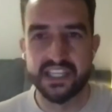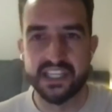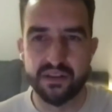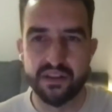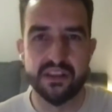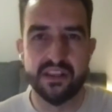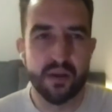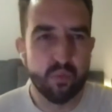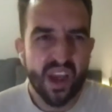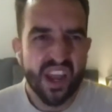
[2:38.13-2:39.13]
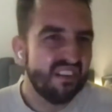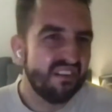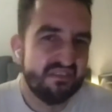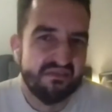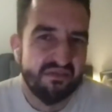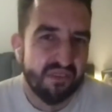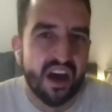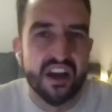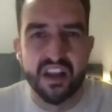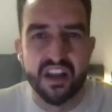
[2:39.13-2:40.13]
City, they'd win,
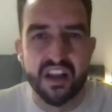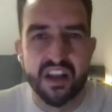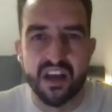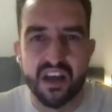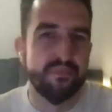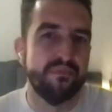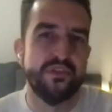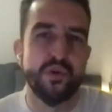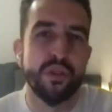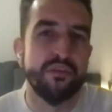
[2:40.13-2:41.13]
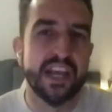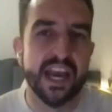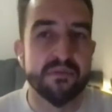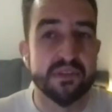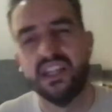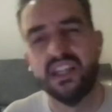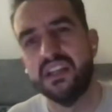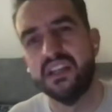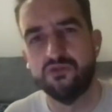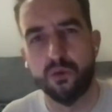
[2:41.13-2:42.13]
I don't know, 2 or 3 games, and then
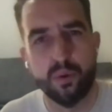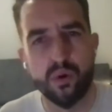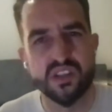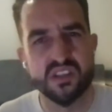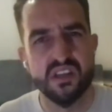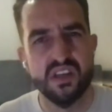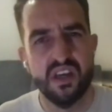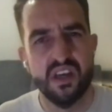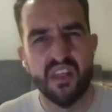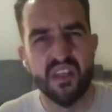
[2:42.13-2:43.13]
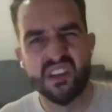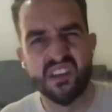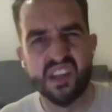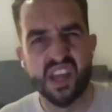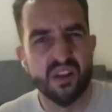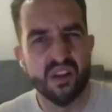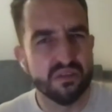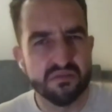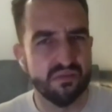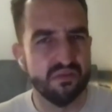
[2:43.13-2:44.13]
they'd drop points, and they'd look
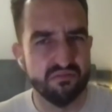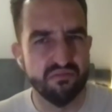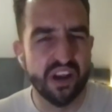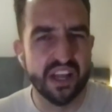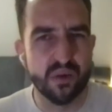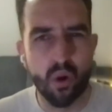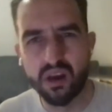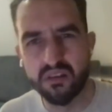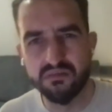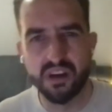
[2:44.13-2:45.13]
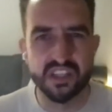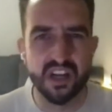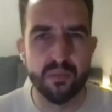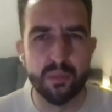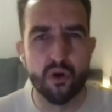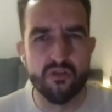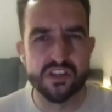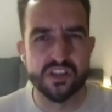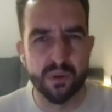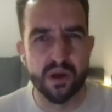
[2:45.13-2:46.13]
really quite, I don't know,
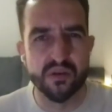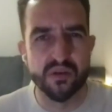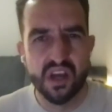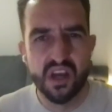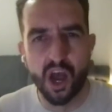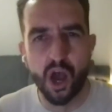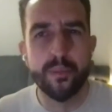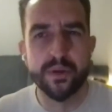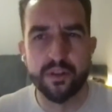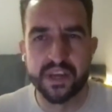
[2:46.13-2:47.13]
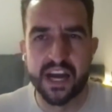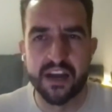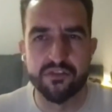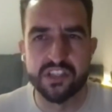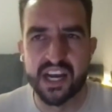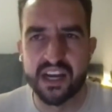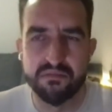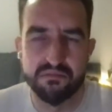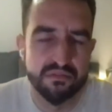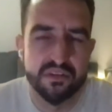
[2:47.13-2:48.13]
porous, I suppose, open on the counter attack,
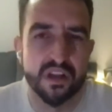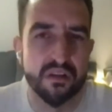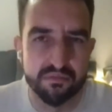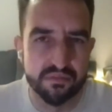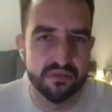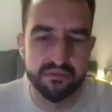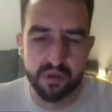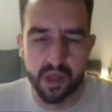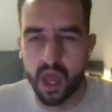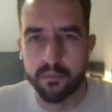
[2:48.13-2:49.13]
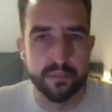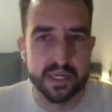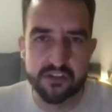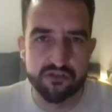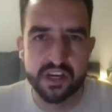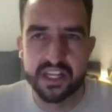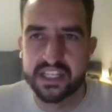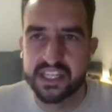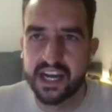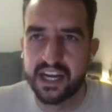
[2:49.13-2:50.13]
you know, pedestrian in
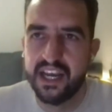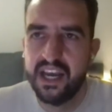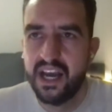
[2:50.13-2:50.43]
attack,